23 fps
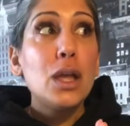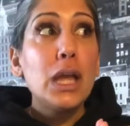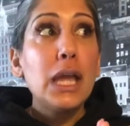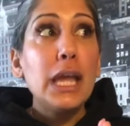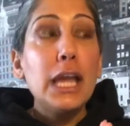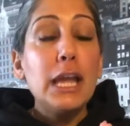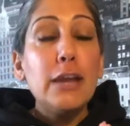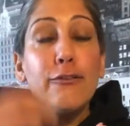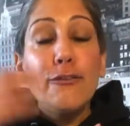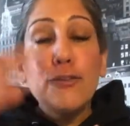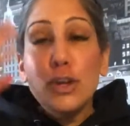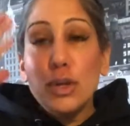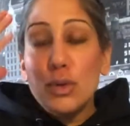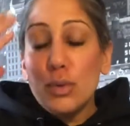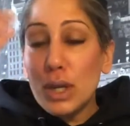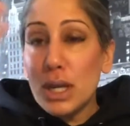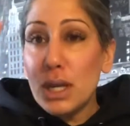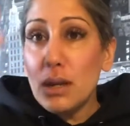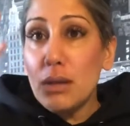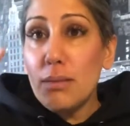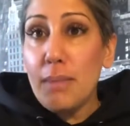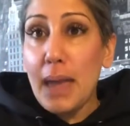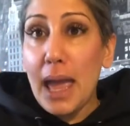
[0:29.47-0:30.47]
if you
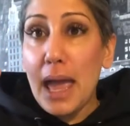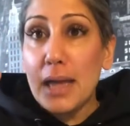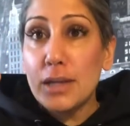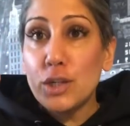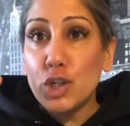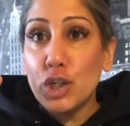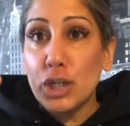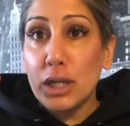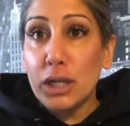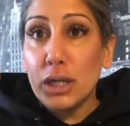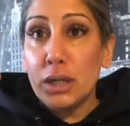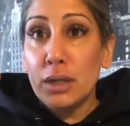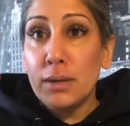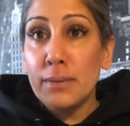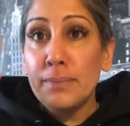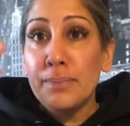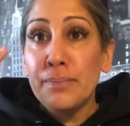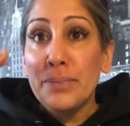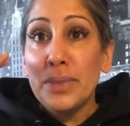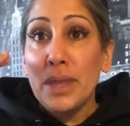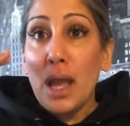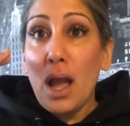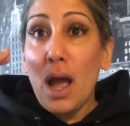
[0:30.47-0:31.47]
can imagine,
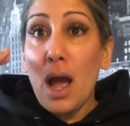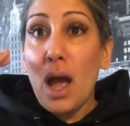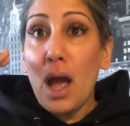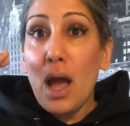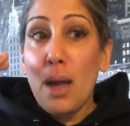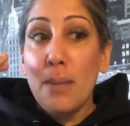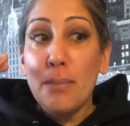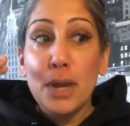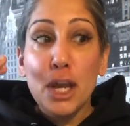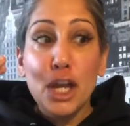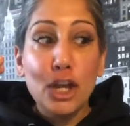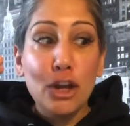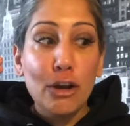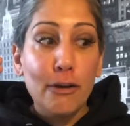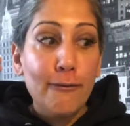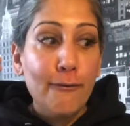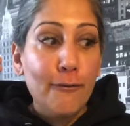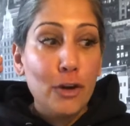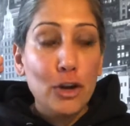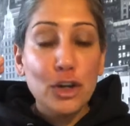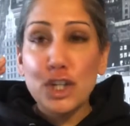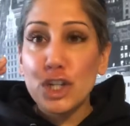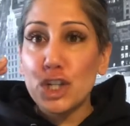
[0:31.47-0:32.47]
um, your
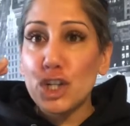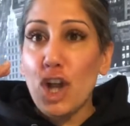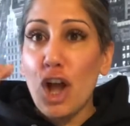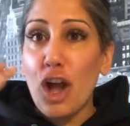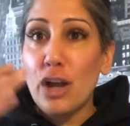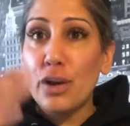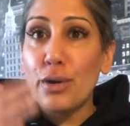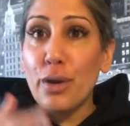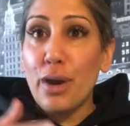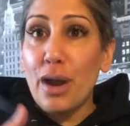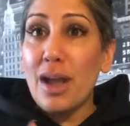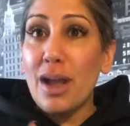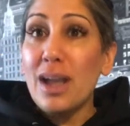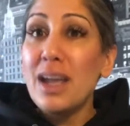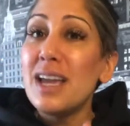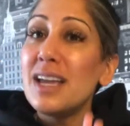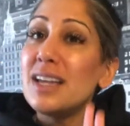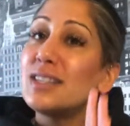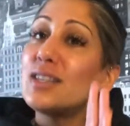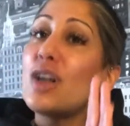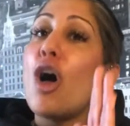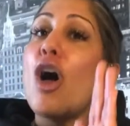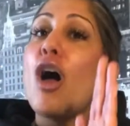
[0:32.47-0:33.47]
first chakra
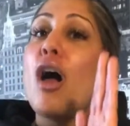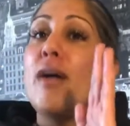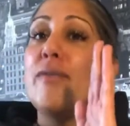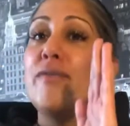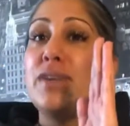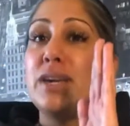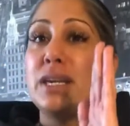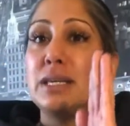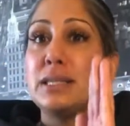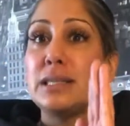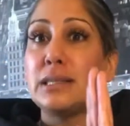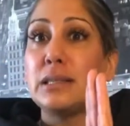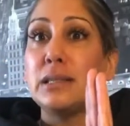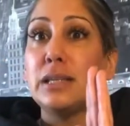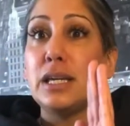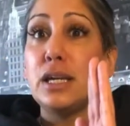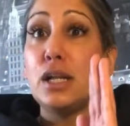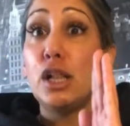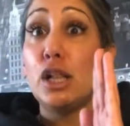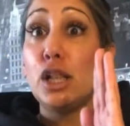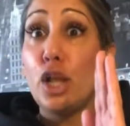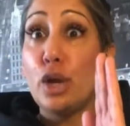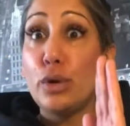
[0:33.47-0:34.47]
is obviously
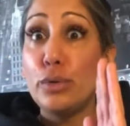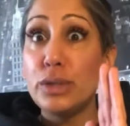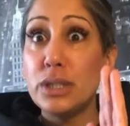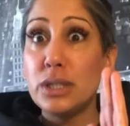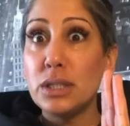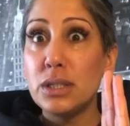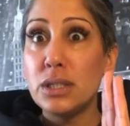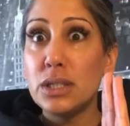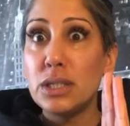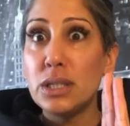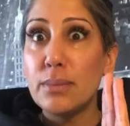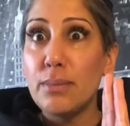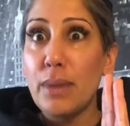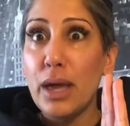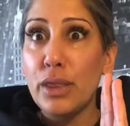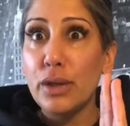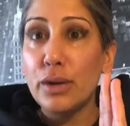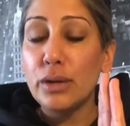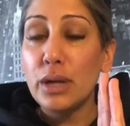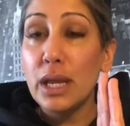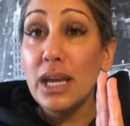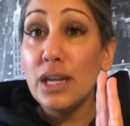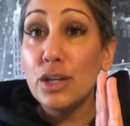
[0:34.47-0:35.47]
closest to
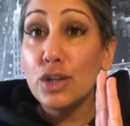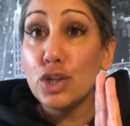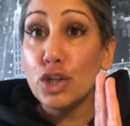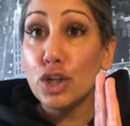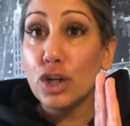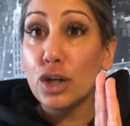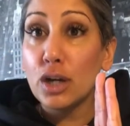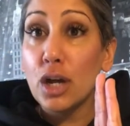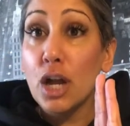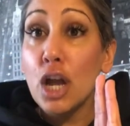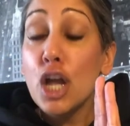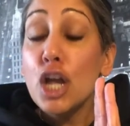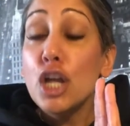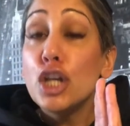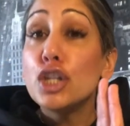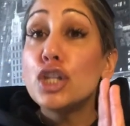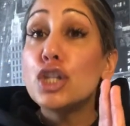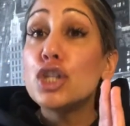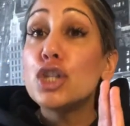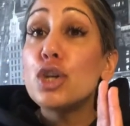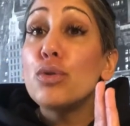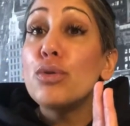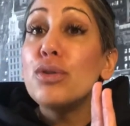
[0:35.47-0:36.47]
Mother Nature.
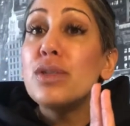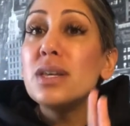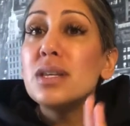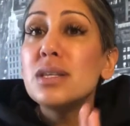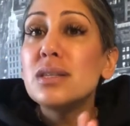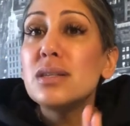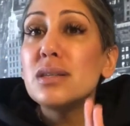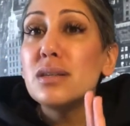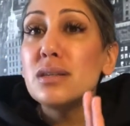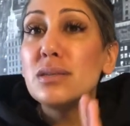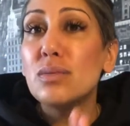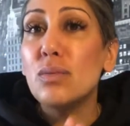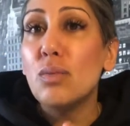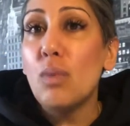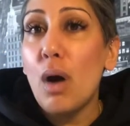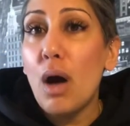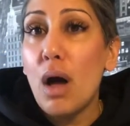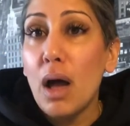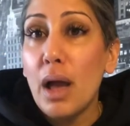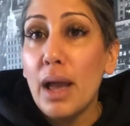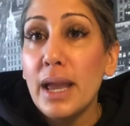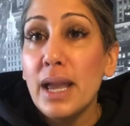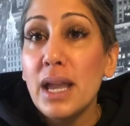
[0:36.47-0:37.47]
So this is
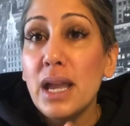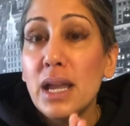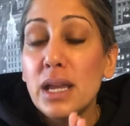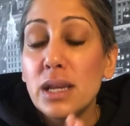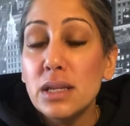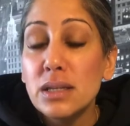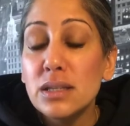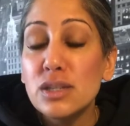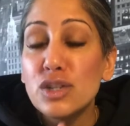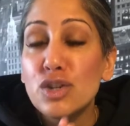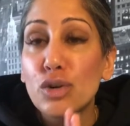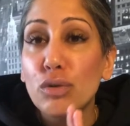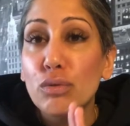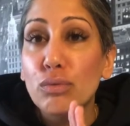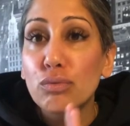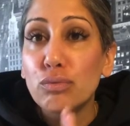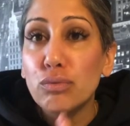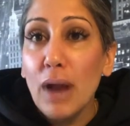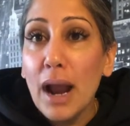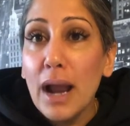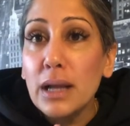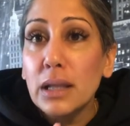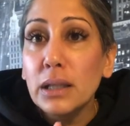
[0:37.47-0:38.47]
why it is
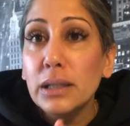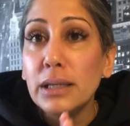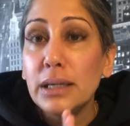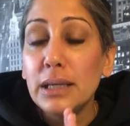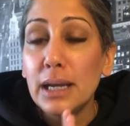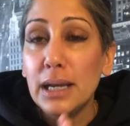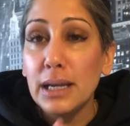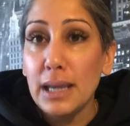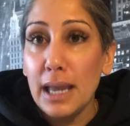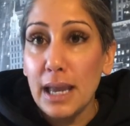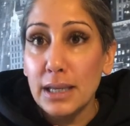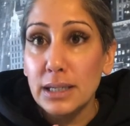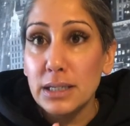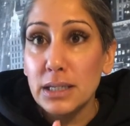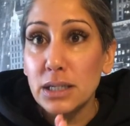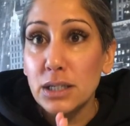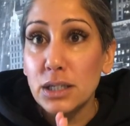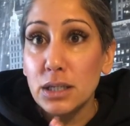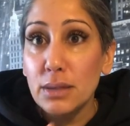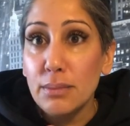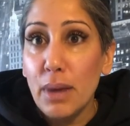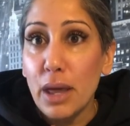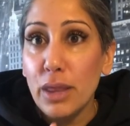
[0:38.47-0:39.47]
directly connected
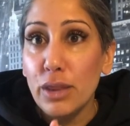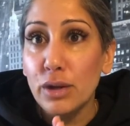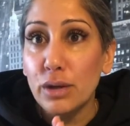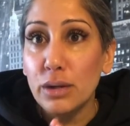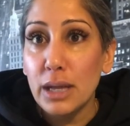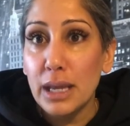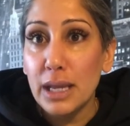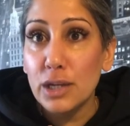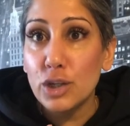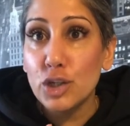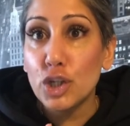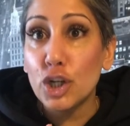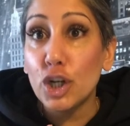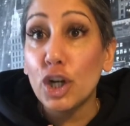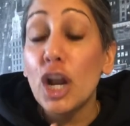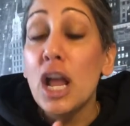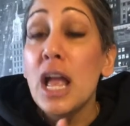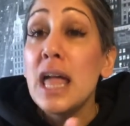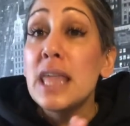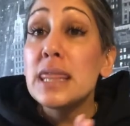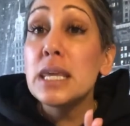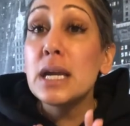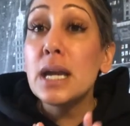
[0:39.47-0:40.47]
to Mother Nature.
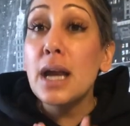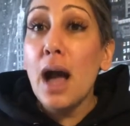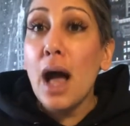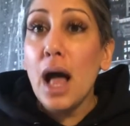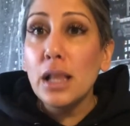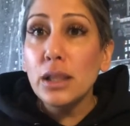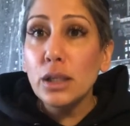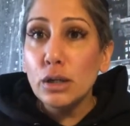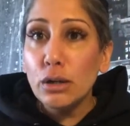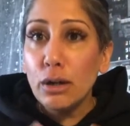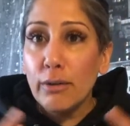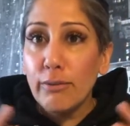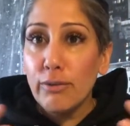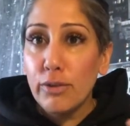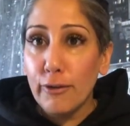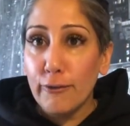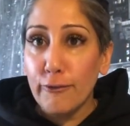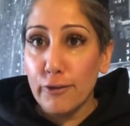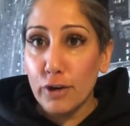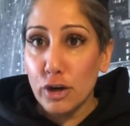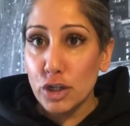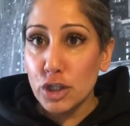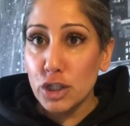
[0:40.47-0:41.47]
The color of the
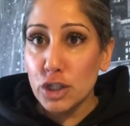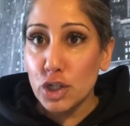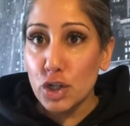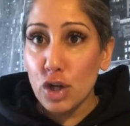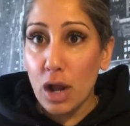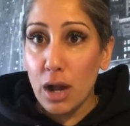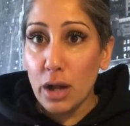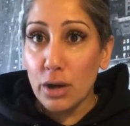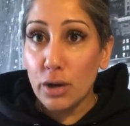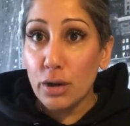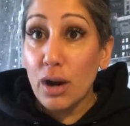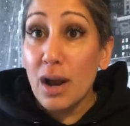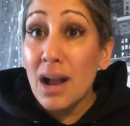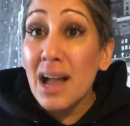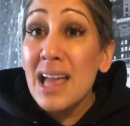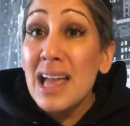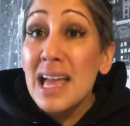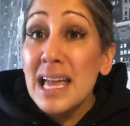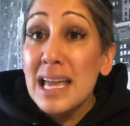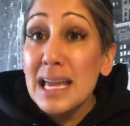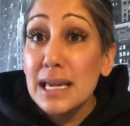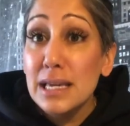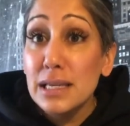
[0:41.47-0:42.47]
first chakra
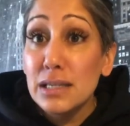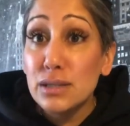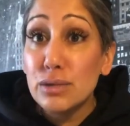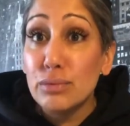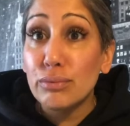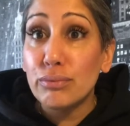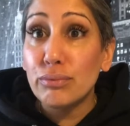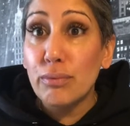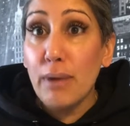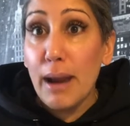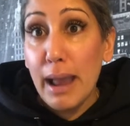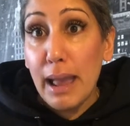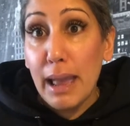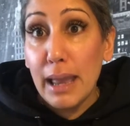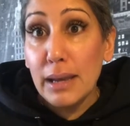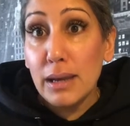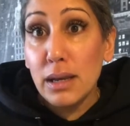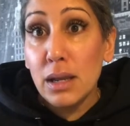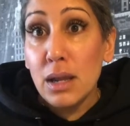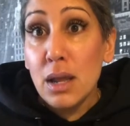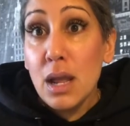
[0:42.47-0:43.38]
is red,